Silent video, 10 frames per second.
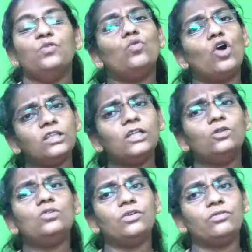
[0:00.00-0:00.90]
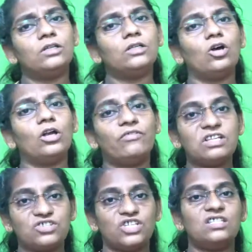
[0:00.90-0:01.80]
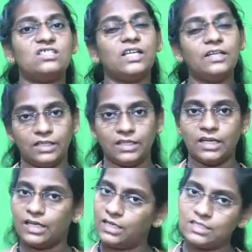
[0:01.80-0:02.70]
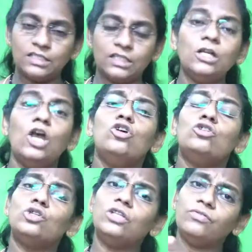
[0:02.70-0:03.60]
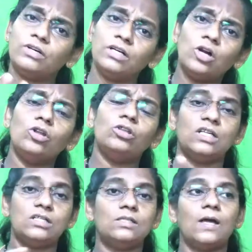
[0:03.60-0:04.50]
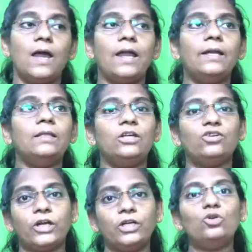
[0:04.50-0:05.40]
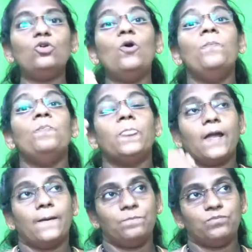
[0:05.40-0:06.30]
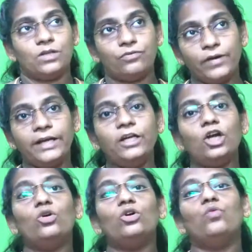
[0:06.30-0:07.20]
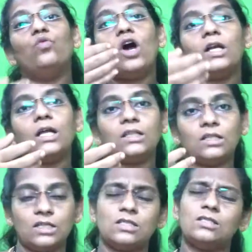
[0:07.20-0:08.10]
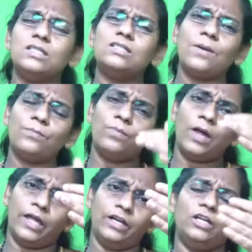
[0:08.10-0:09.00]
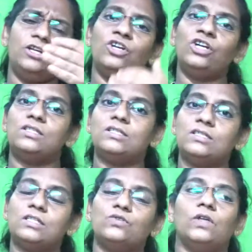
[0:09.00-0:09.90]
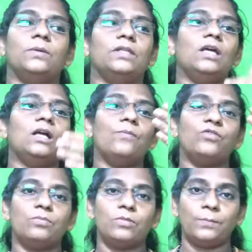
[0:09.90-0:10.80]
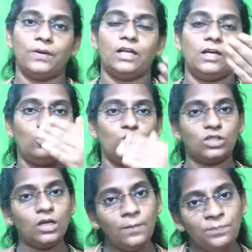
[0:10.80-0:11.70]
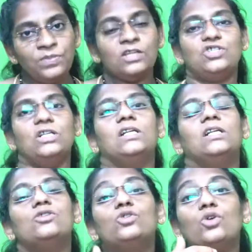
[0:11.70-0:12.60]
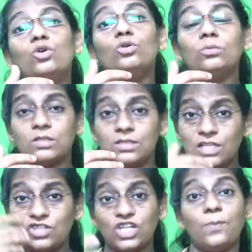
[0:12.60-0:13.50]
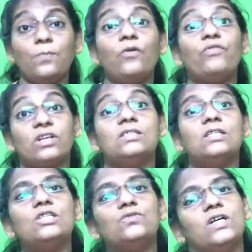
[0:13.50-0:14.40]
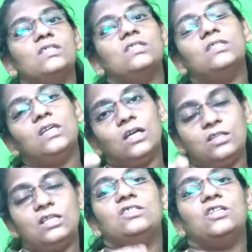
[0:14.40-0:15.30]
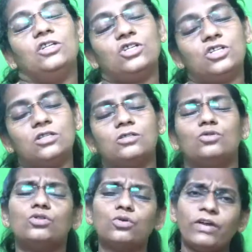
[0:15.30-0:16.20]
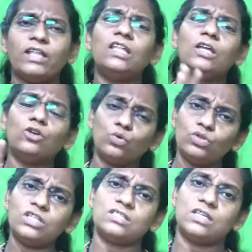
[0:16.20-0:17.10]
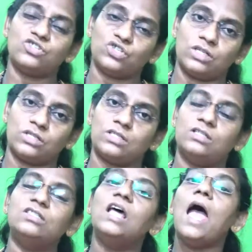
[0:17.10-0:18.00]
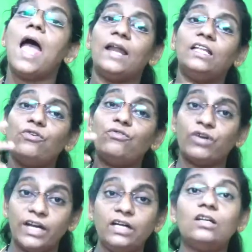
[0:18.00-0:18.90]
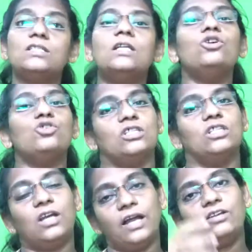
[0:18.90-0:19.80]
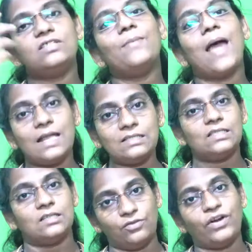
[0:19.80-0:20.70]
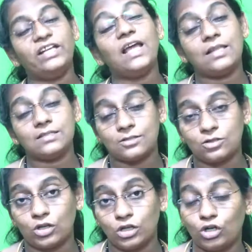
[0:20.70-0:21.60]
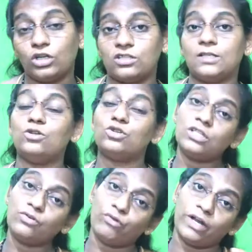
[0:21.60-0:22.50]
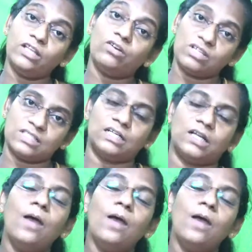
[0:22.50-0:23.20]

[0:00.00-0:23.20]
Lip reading: what they do, they work on our genes and DNA, isn't it? So they work on this and they try to find out what are the reasons. See, some hereditary diseases will be, they come from the parent to the children. So such type of research works these geneticians do. So when they do this such research and they find resolution, they get some answer, they find the answer, sorry, not resolution, they find the result.